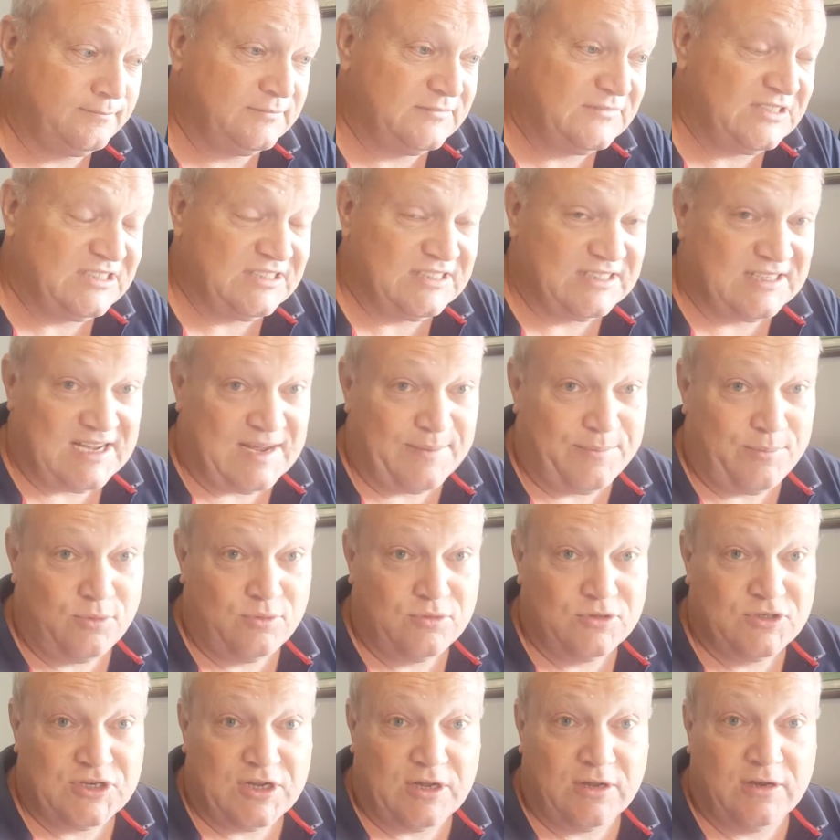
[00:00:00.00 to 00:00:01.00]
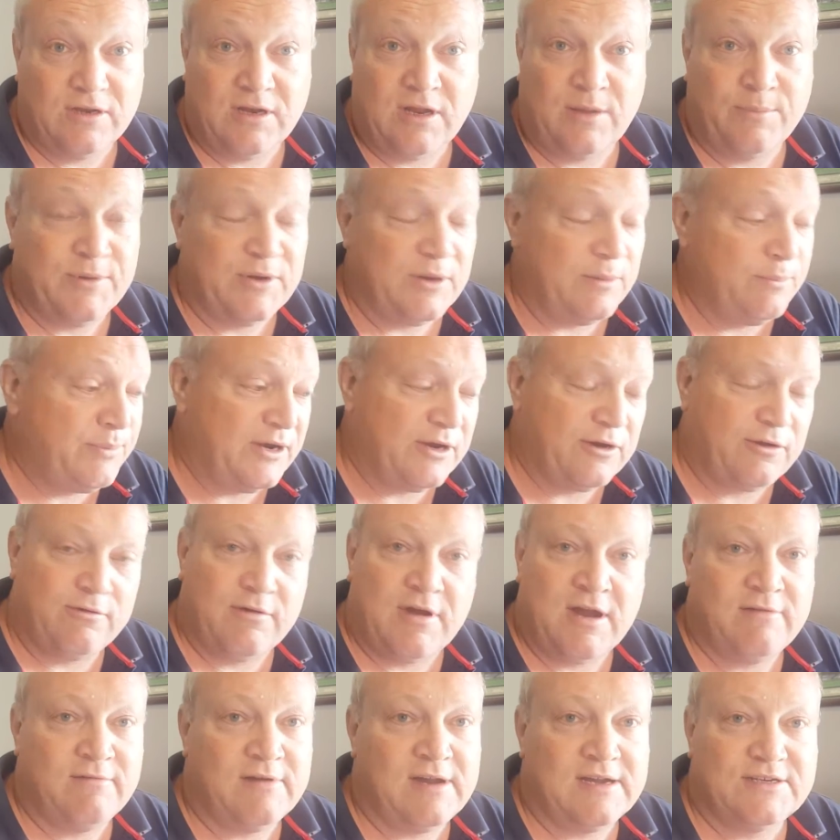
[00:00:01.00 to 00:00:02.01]
Just a couple. So, no, but a
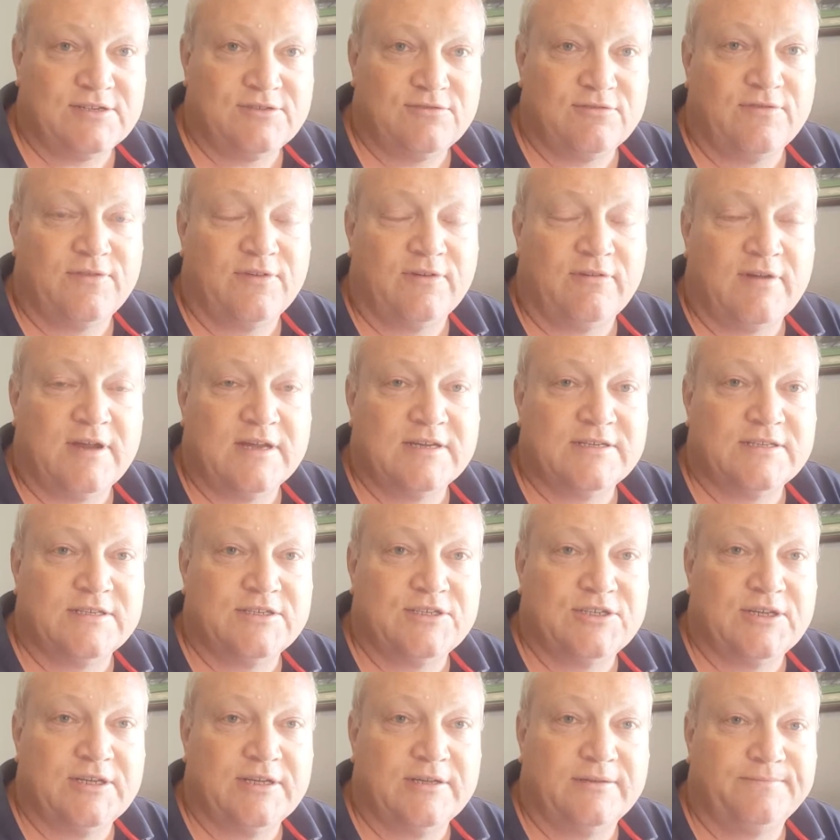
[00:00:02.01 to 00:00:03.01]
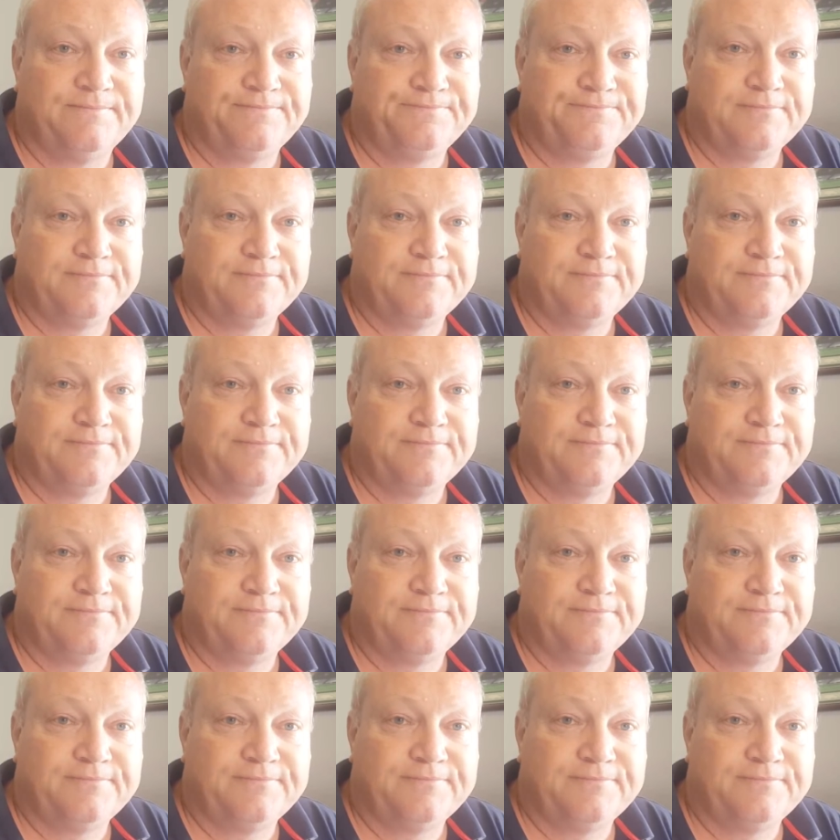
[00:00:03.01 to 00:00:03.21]
great race. Terrific race this year.